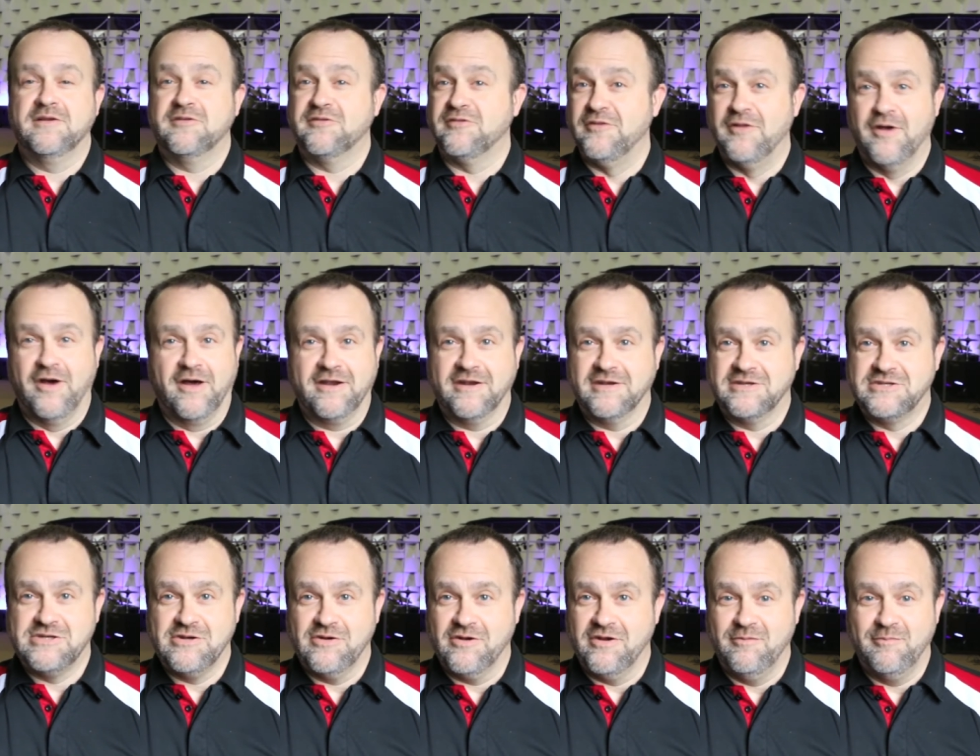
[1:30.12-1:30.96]
It's not
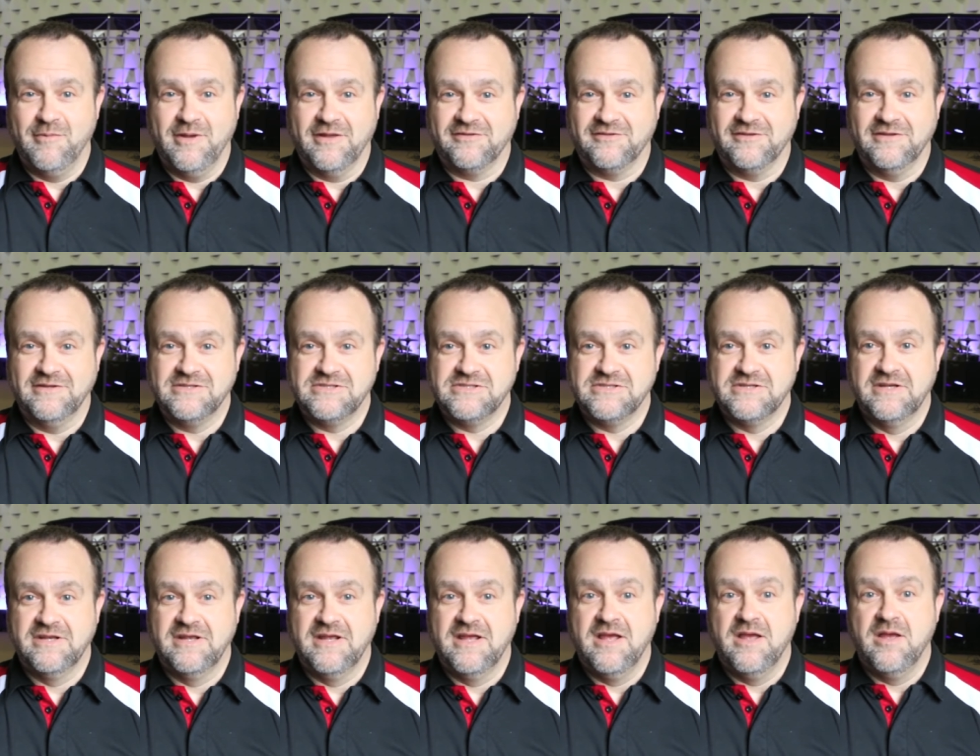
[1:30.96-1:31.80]
a cheery
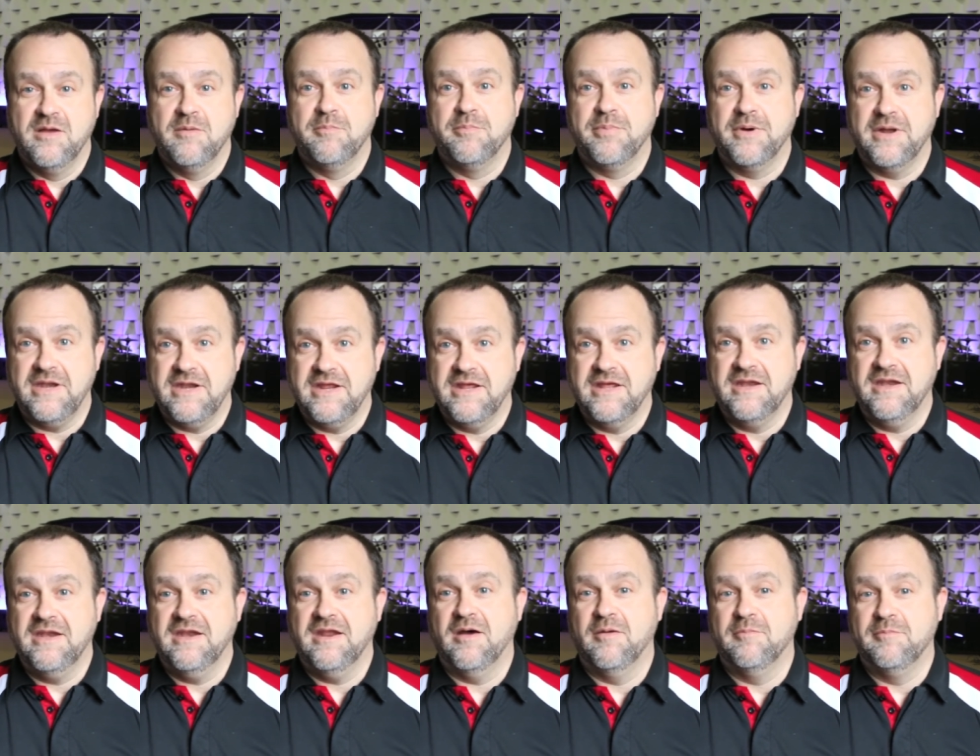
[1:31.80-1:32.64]
message. But
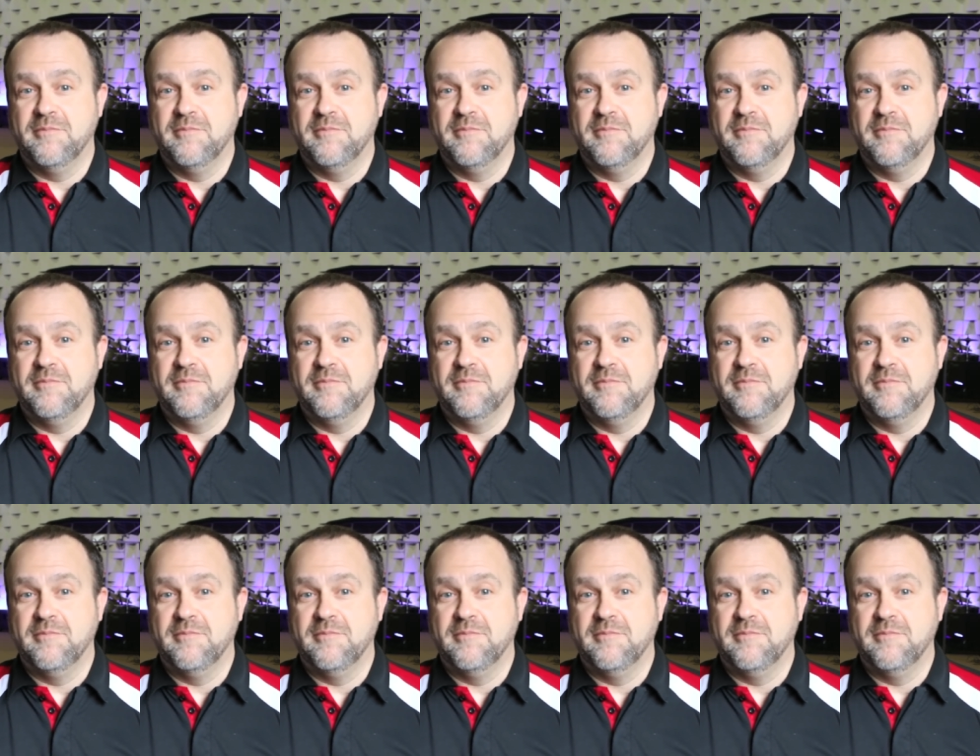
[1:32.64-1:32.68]
in